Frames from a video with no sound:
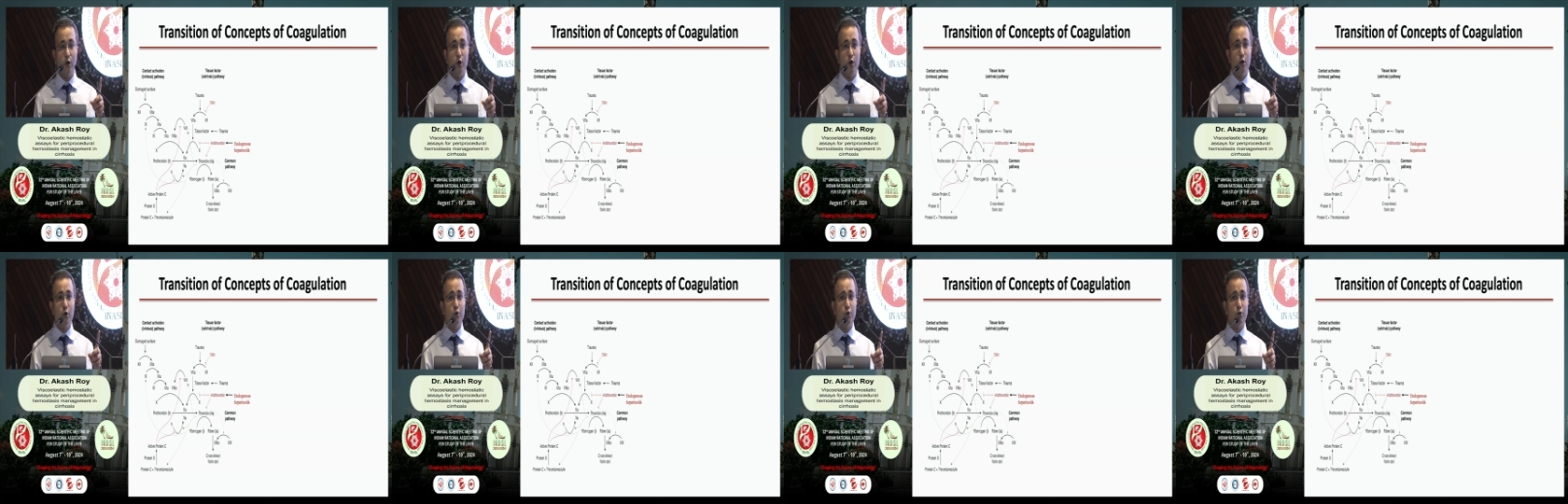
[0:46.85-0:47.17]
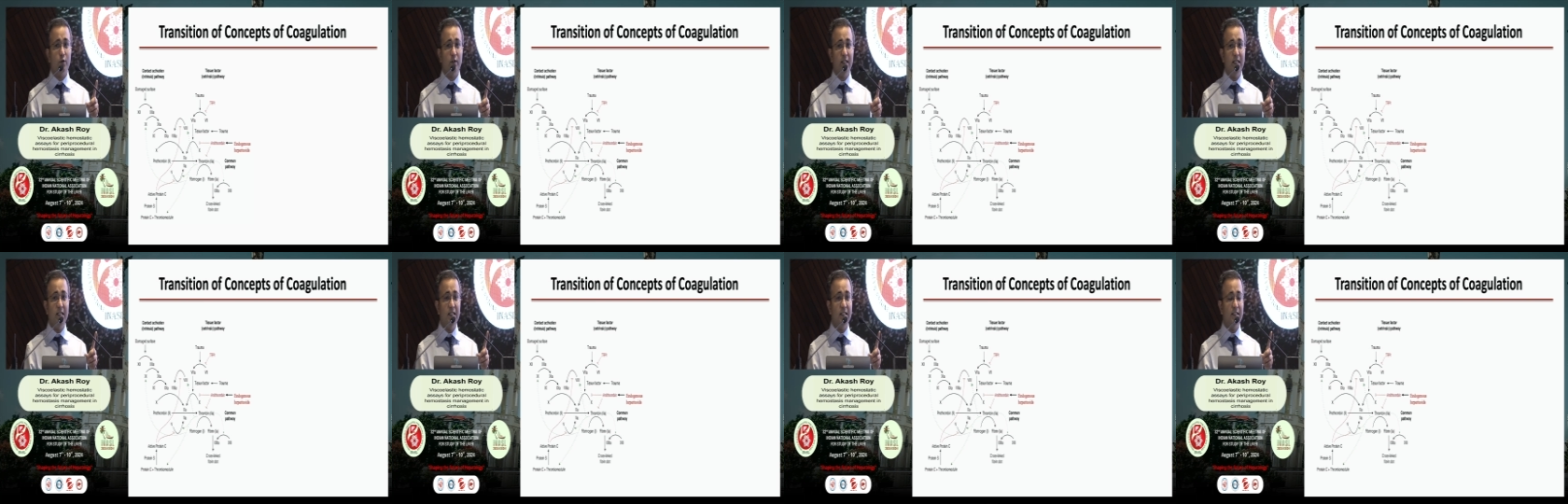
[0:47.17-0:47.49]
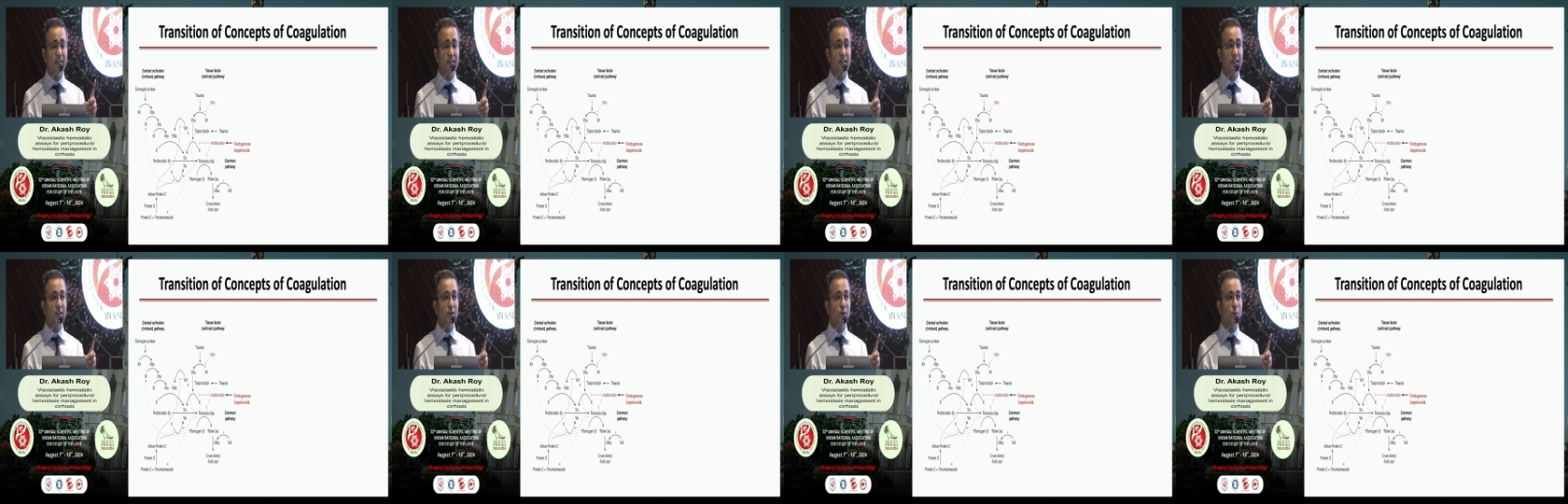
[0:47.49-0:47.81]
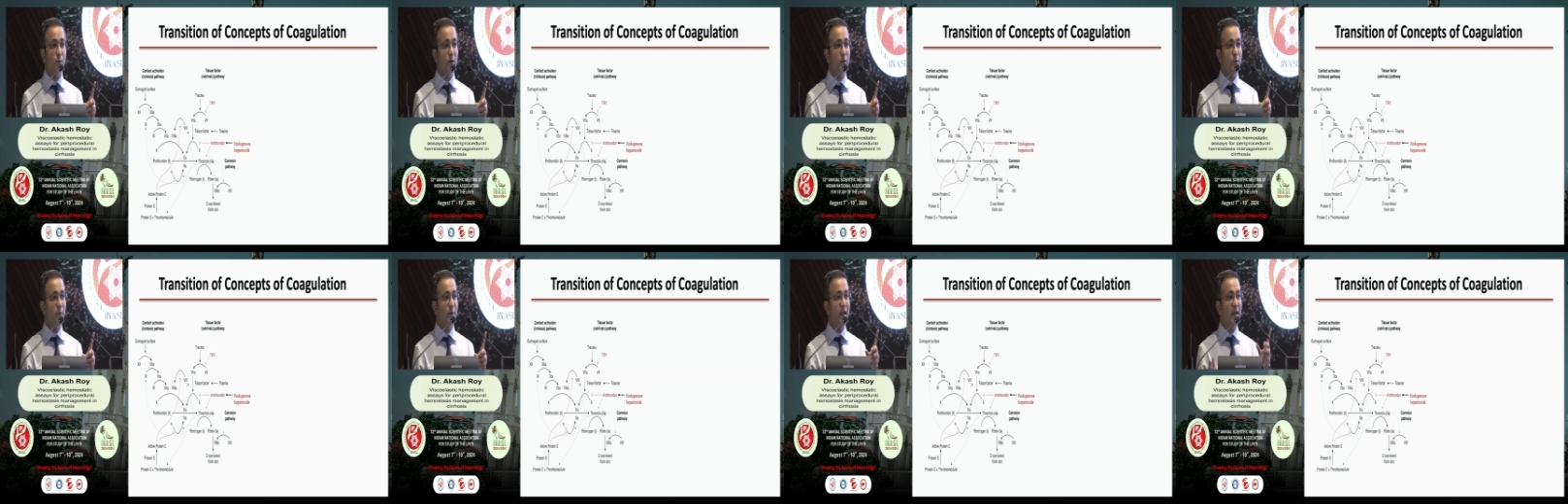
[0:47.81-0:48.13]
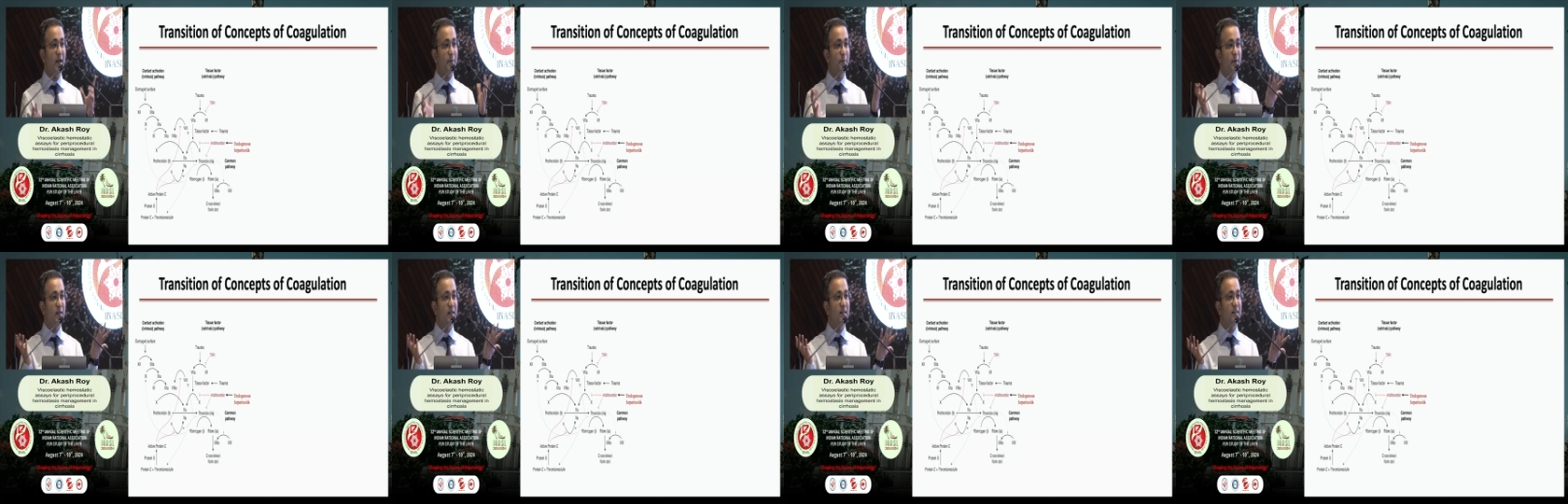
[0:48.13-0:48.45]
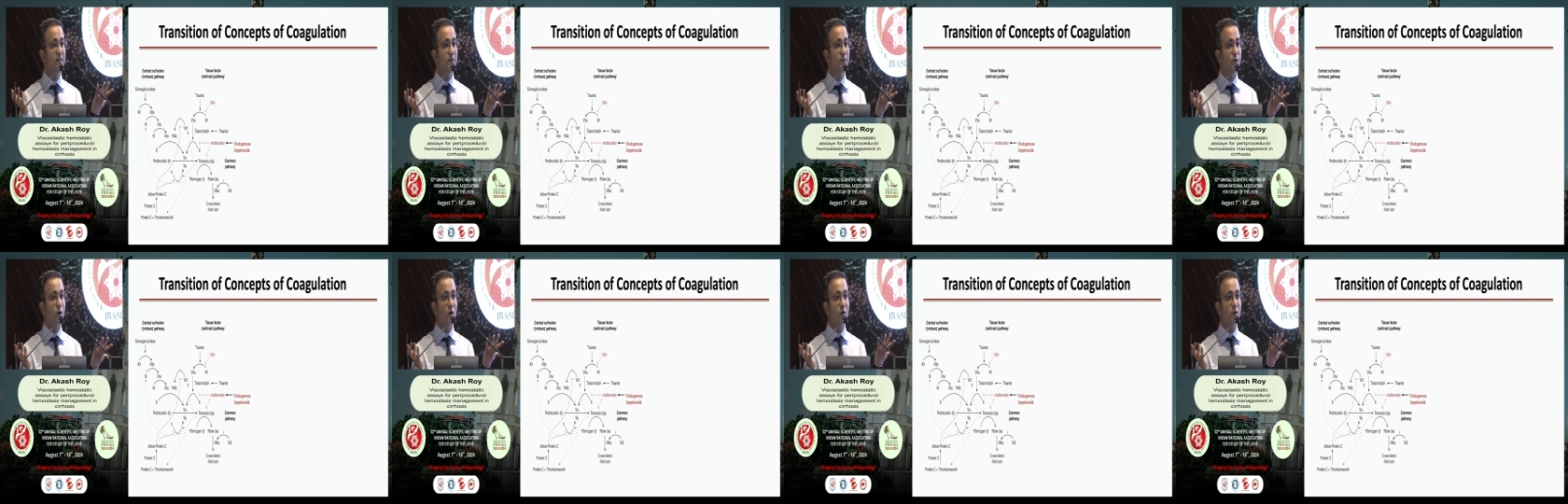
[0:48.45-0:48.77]
So this is what we have been
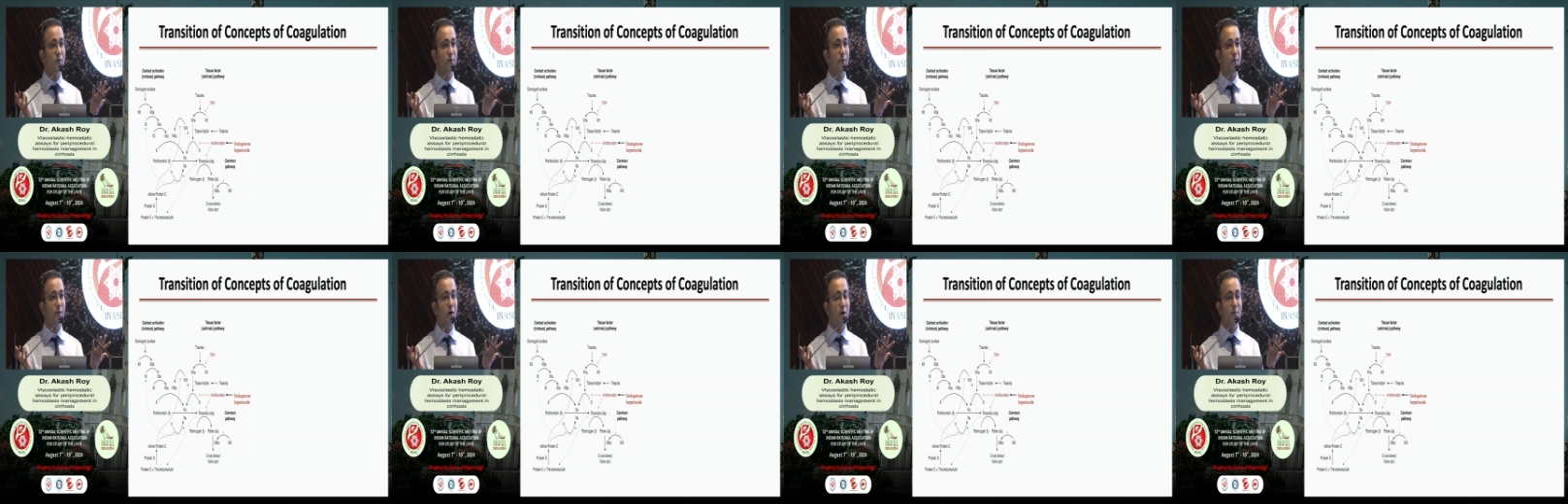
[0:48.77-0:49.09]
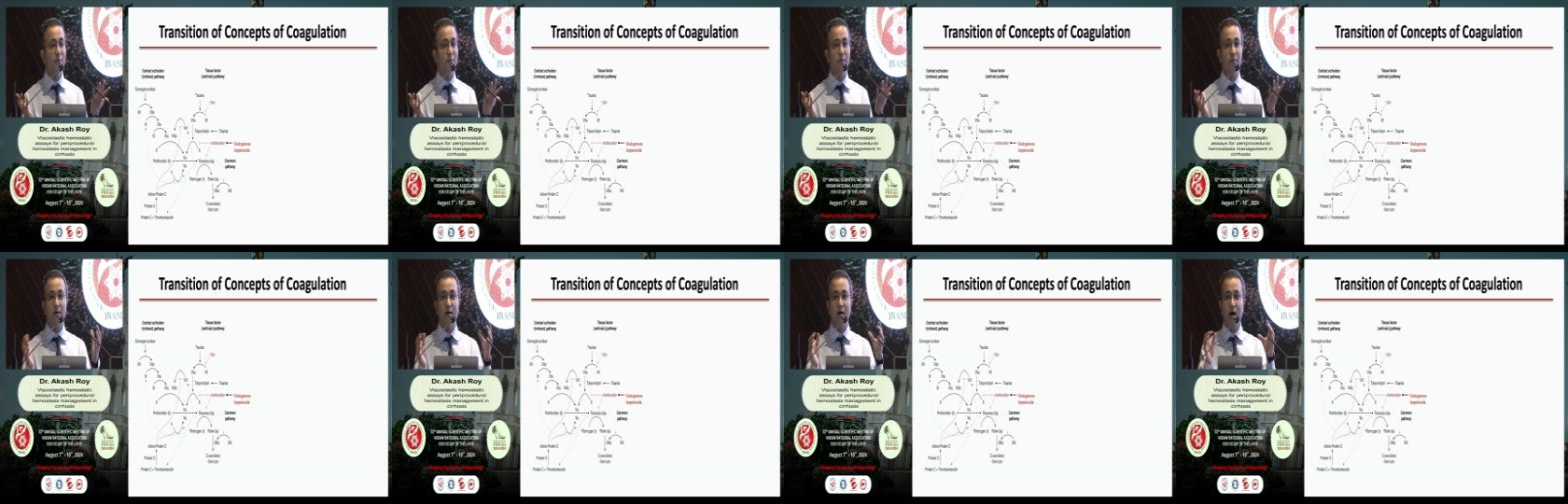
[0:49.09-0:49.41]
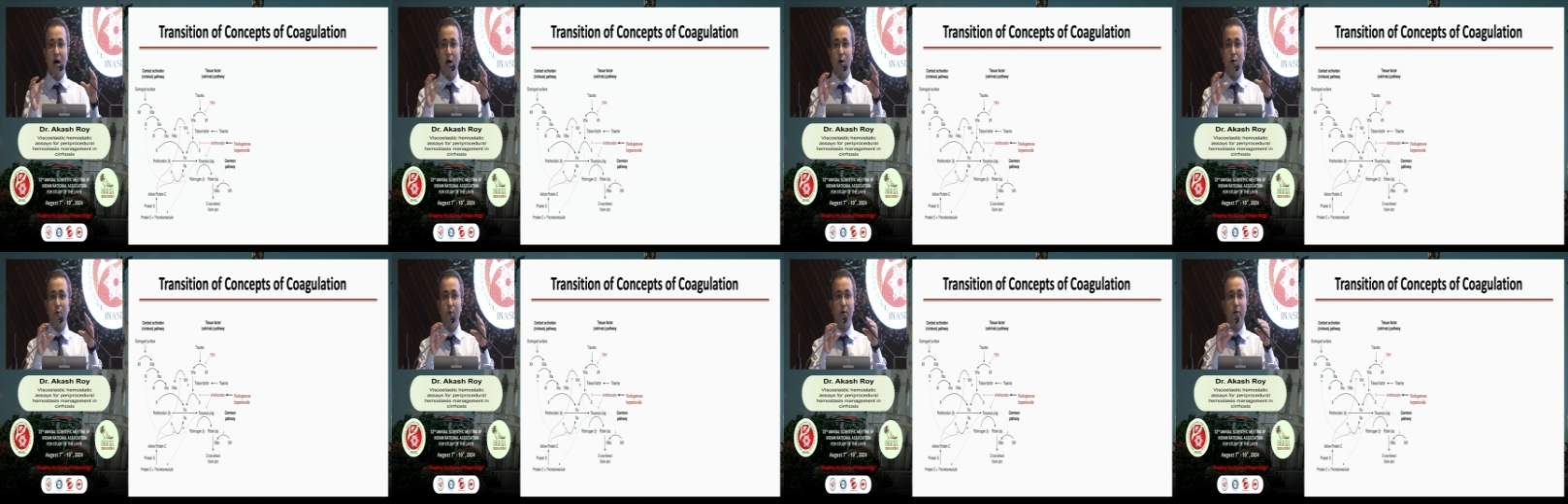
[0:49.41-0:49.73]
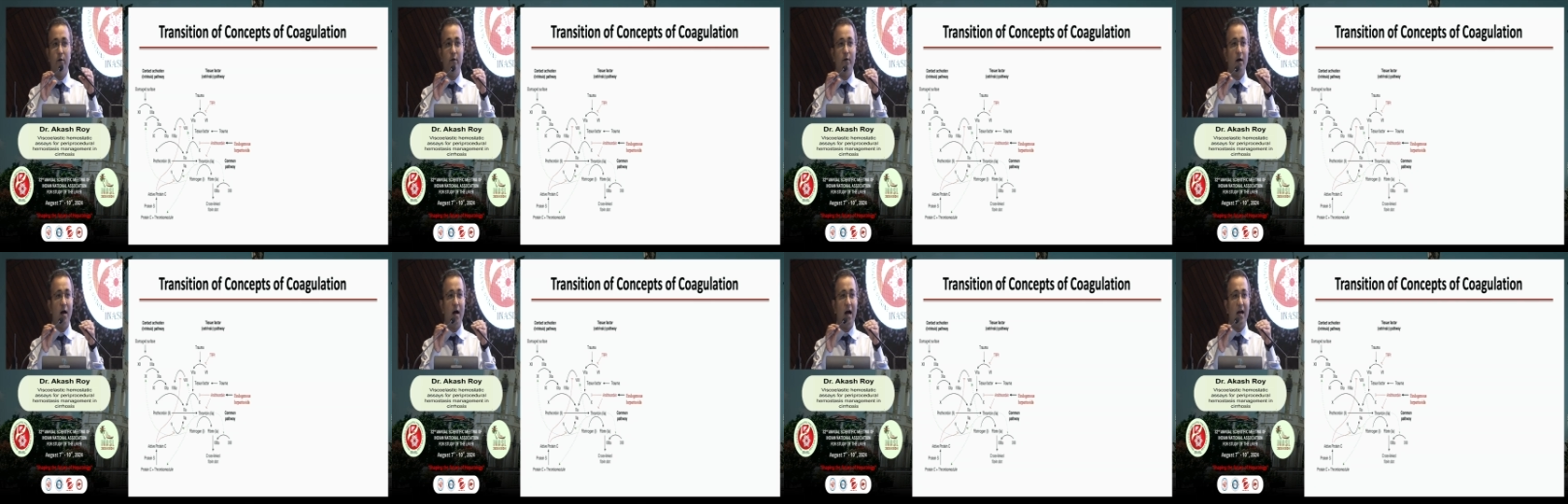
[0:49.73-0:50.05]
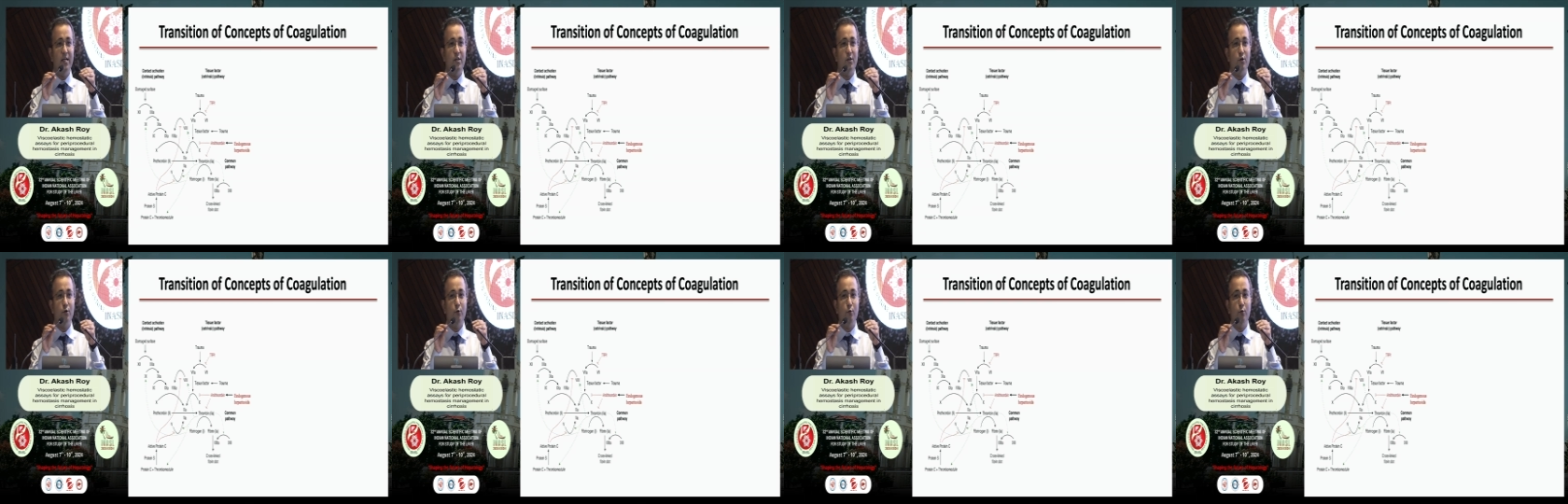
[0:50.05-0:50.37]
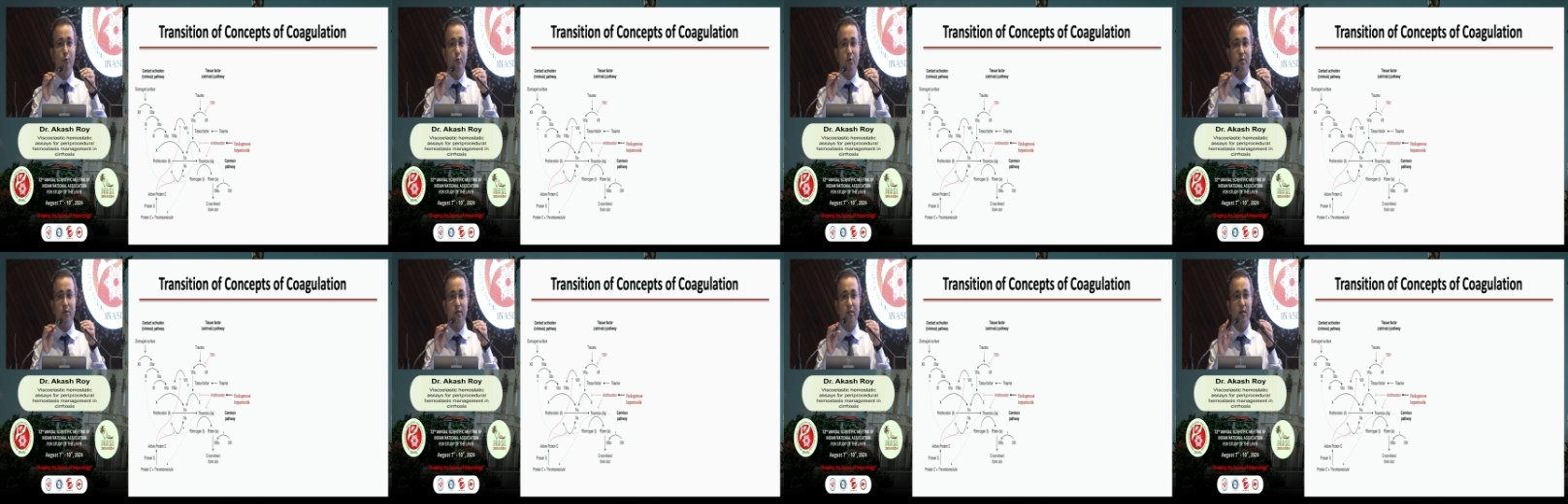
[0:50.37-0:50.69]
taught from our high
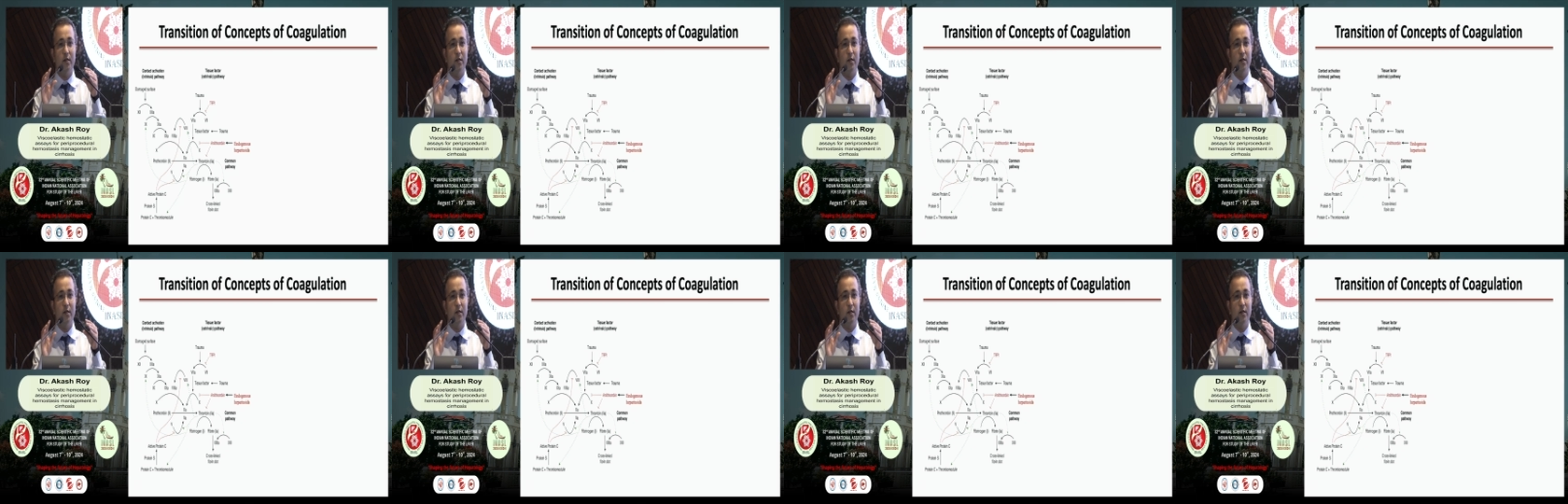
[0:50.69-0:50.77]
schools